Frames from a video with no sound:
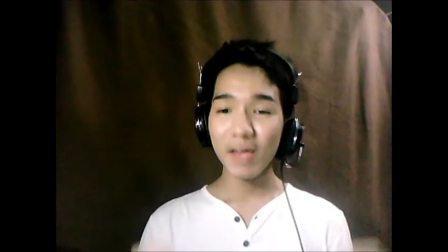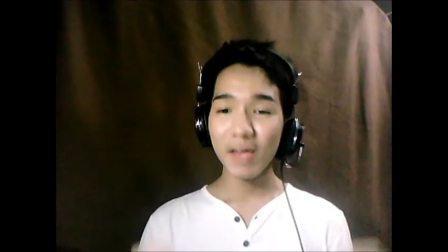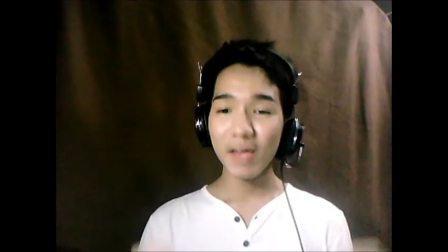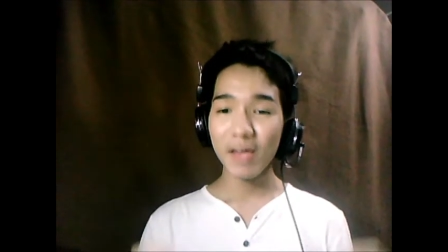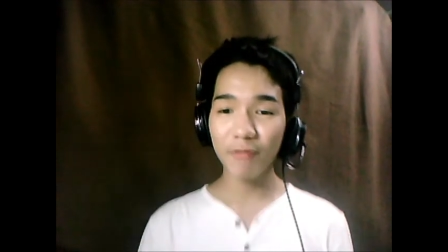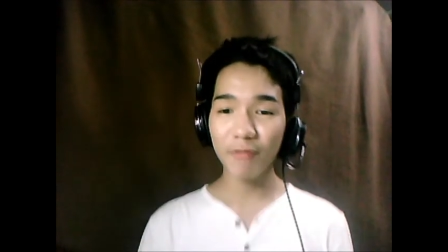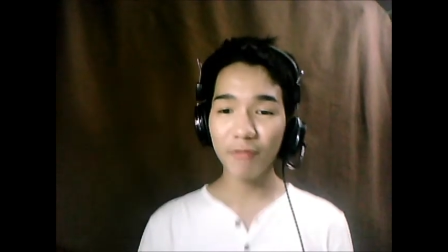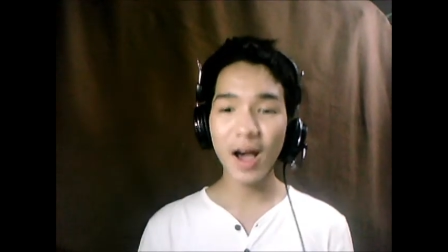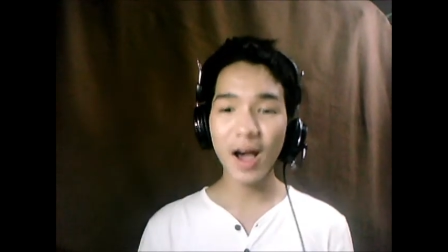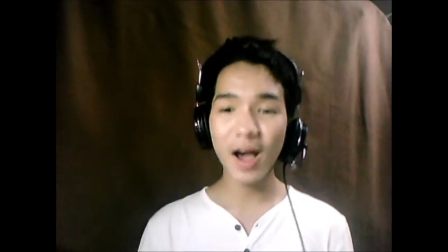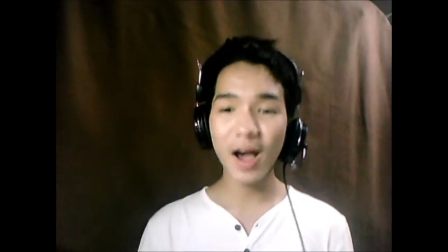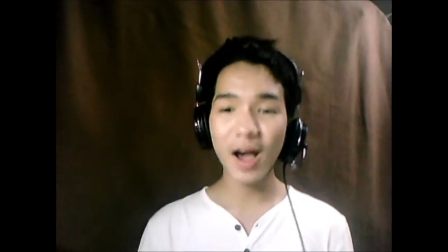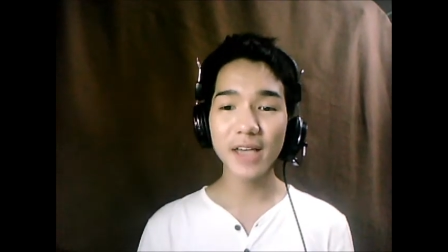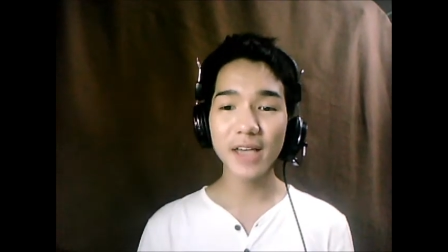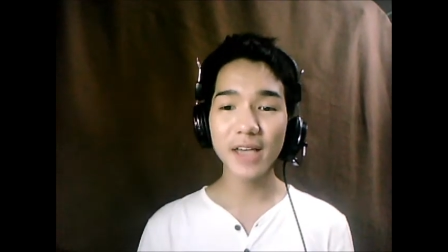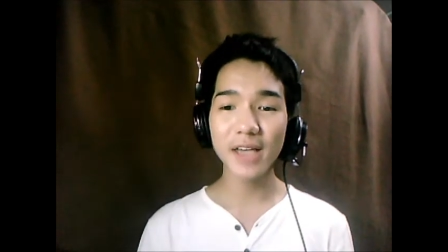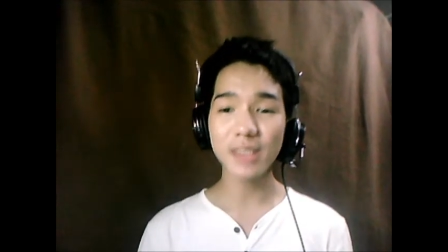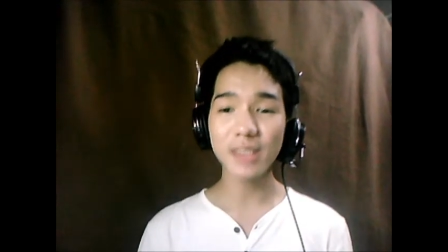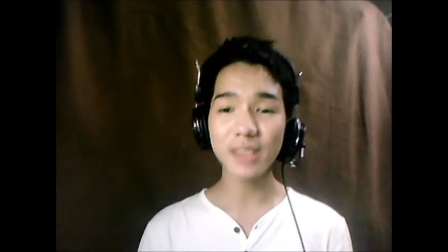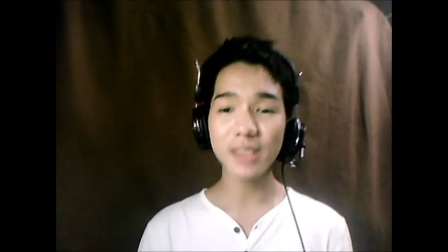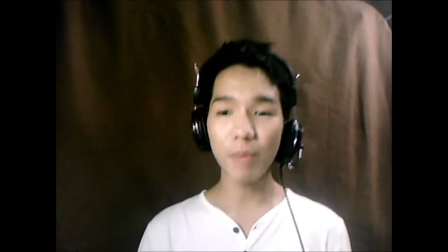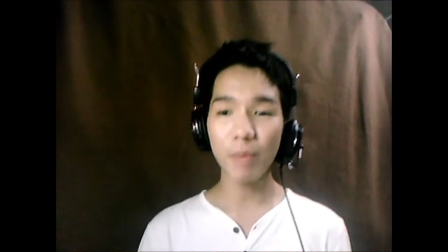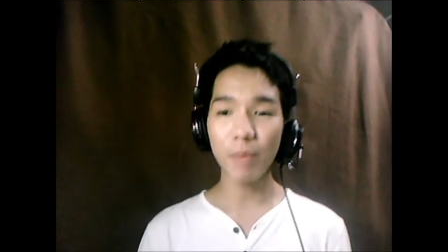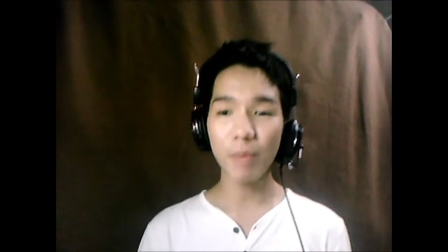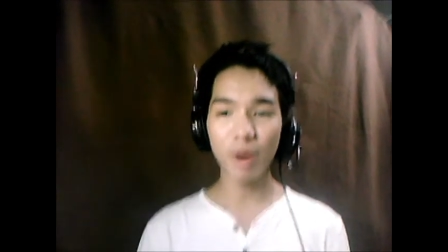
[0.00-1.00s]

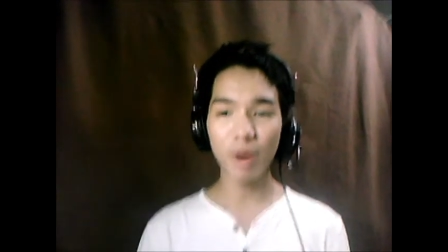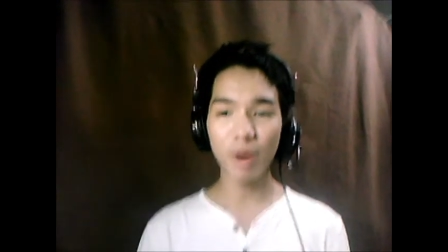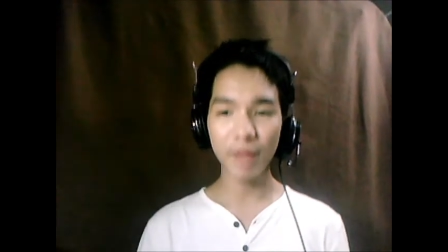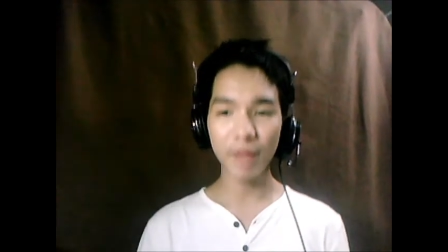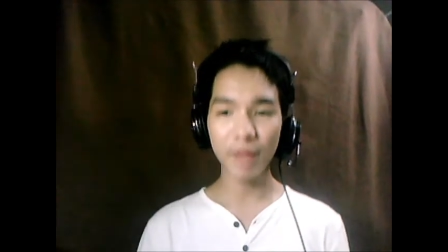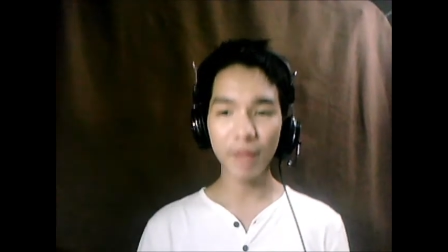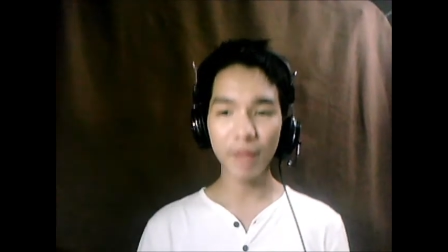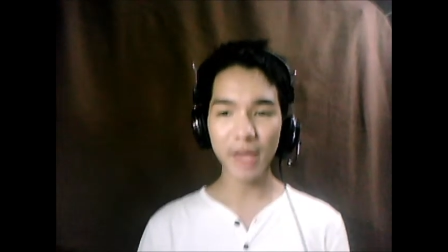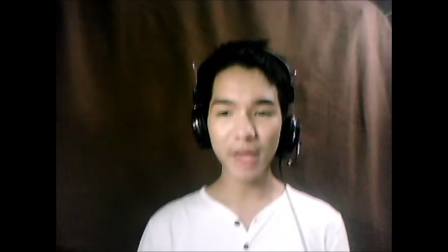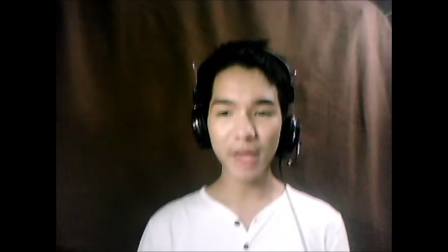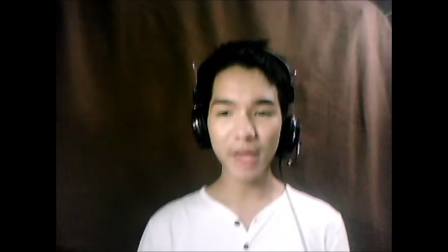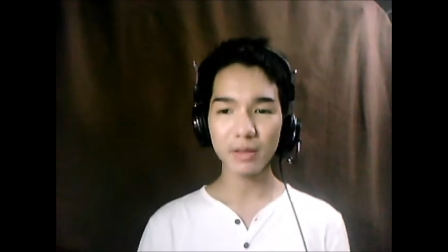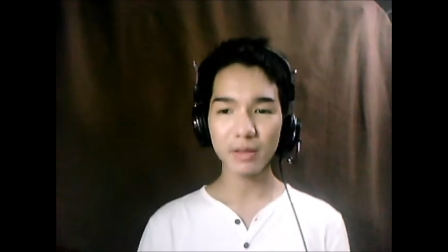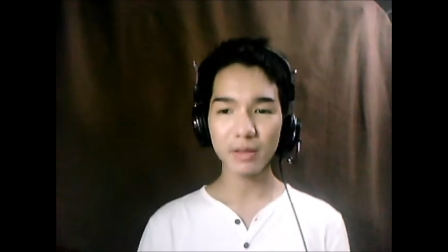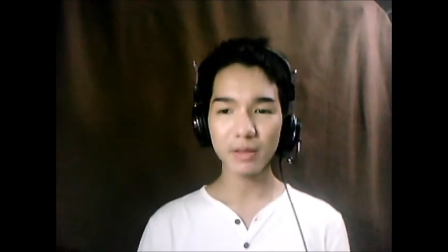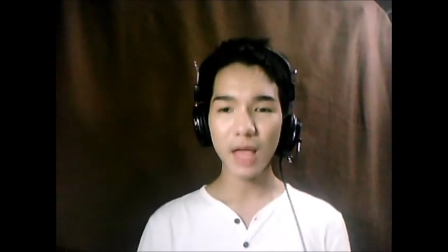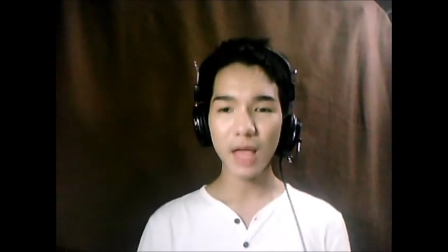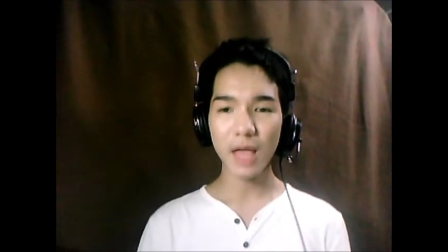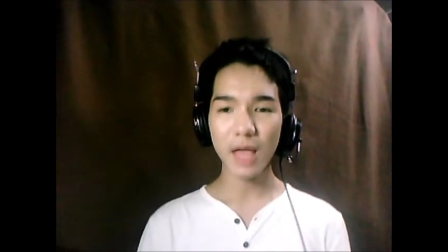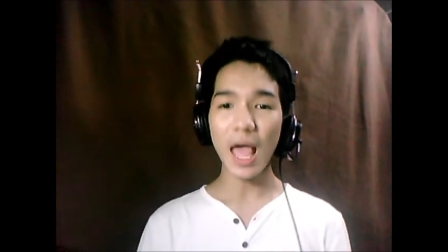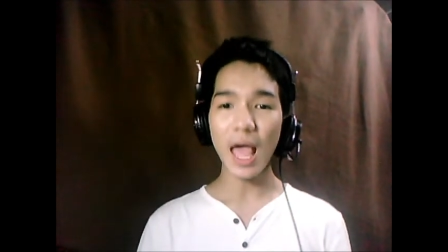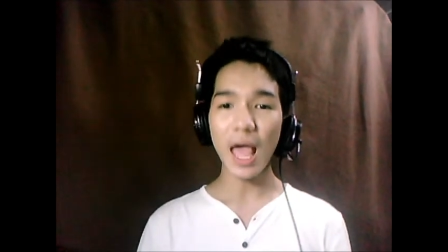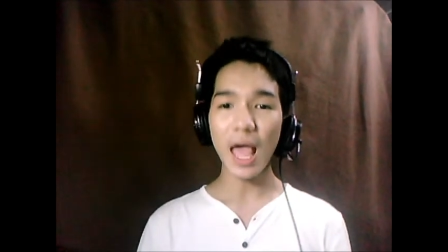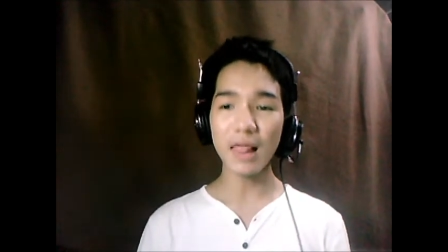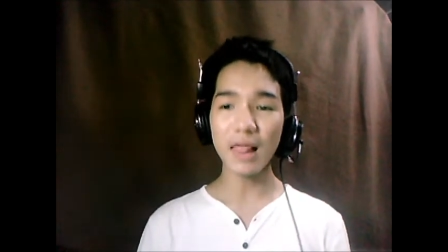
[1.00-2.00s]
finds a boyfriend,
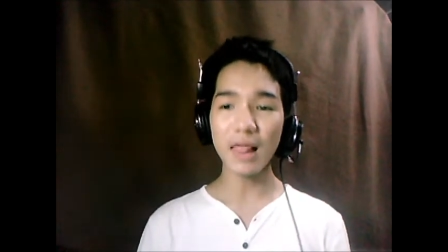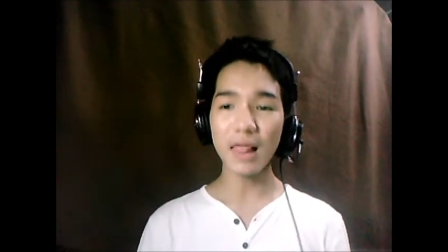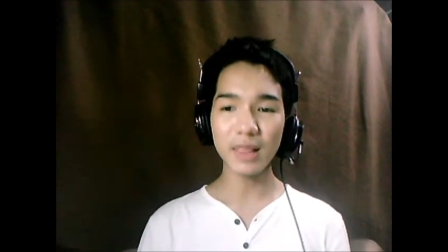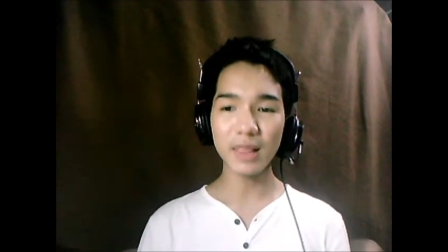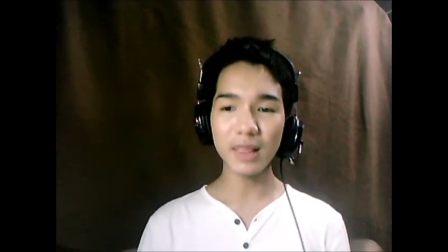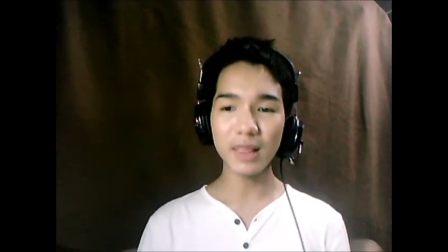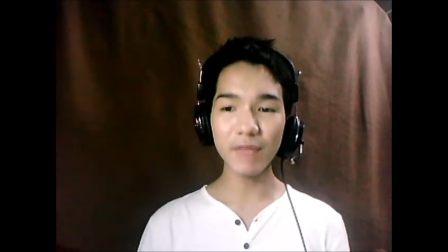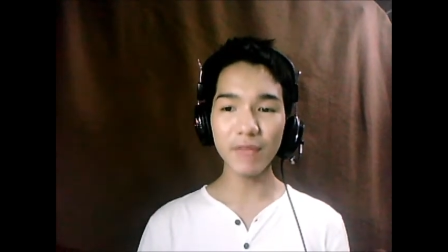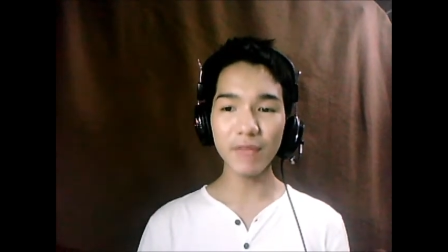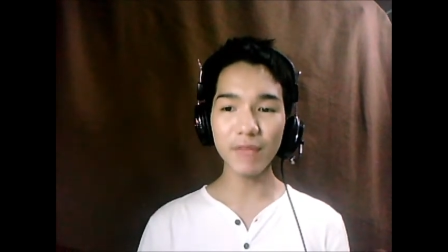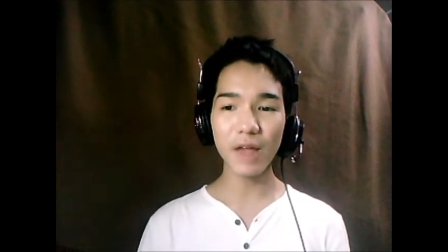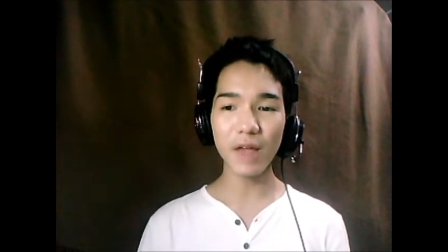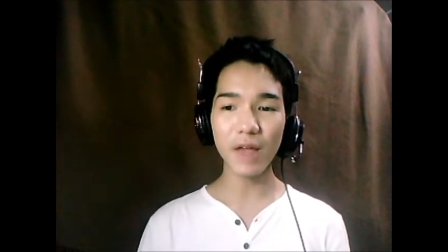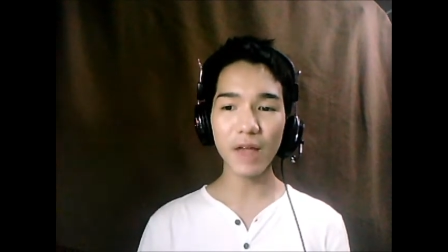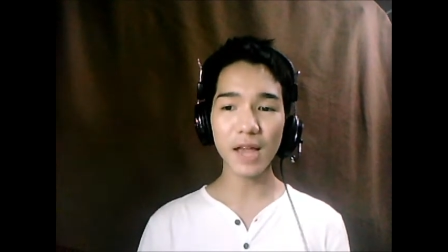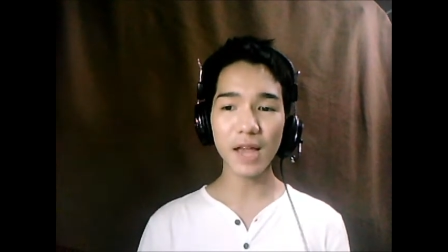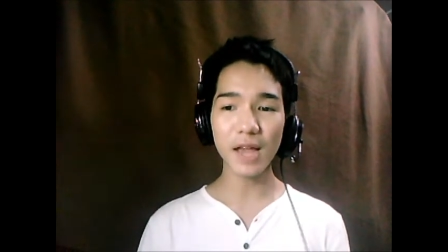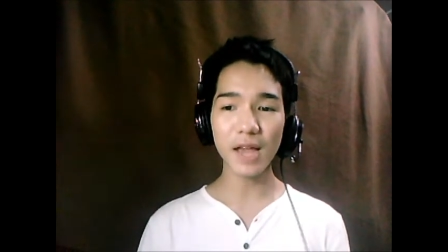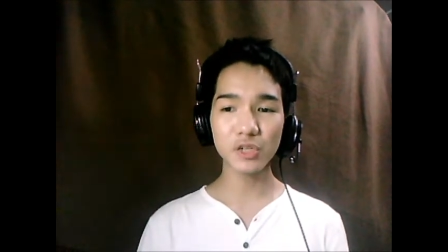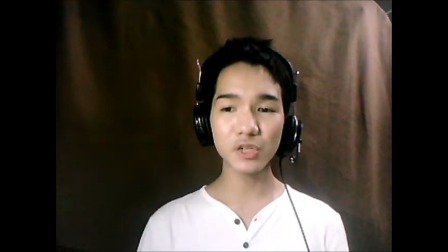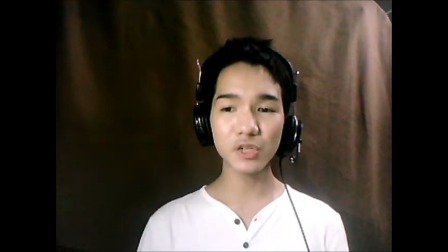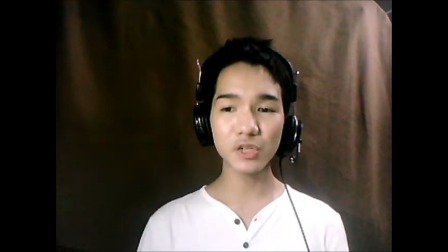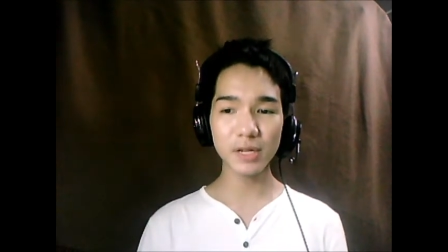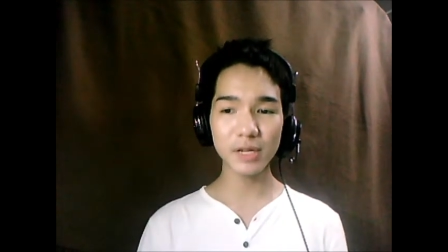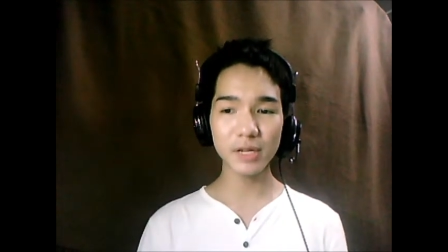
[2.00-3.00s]
and live a
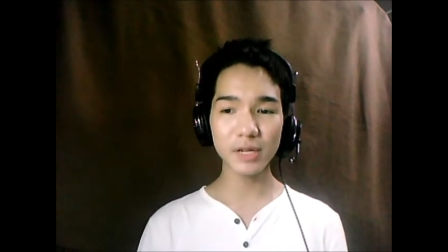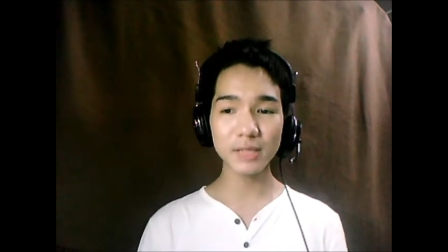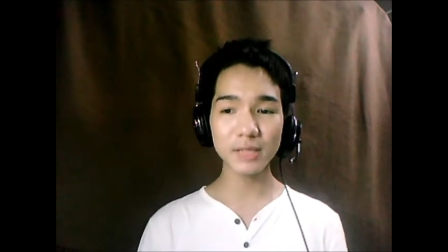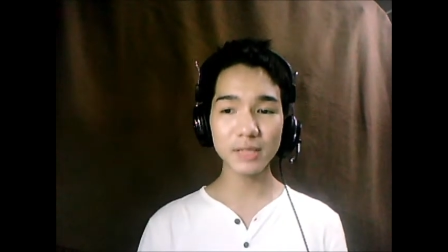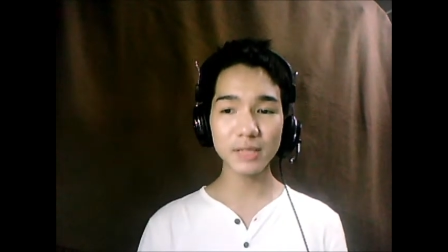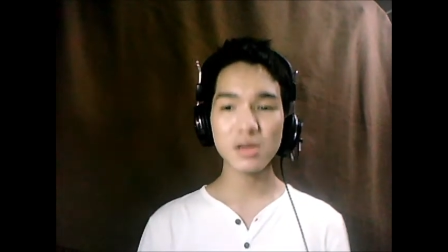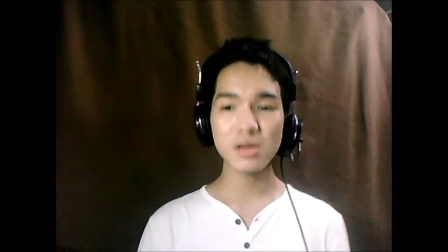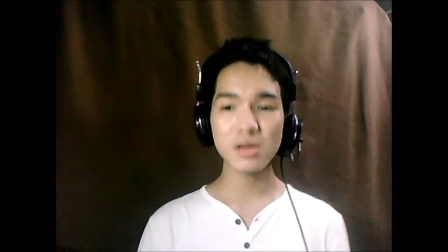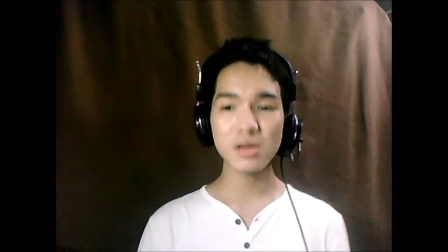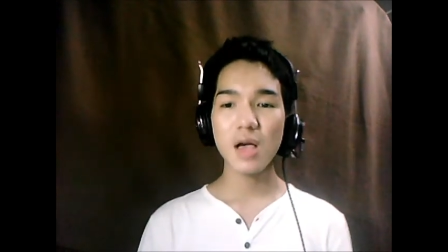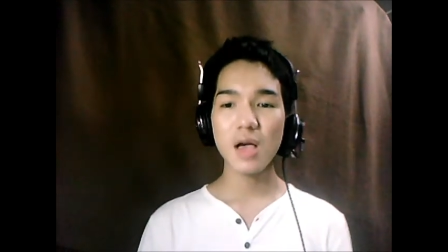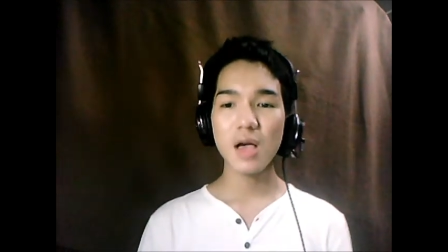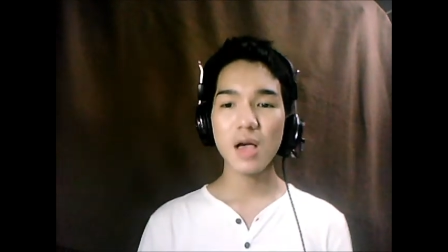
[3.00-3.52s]
luxurious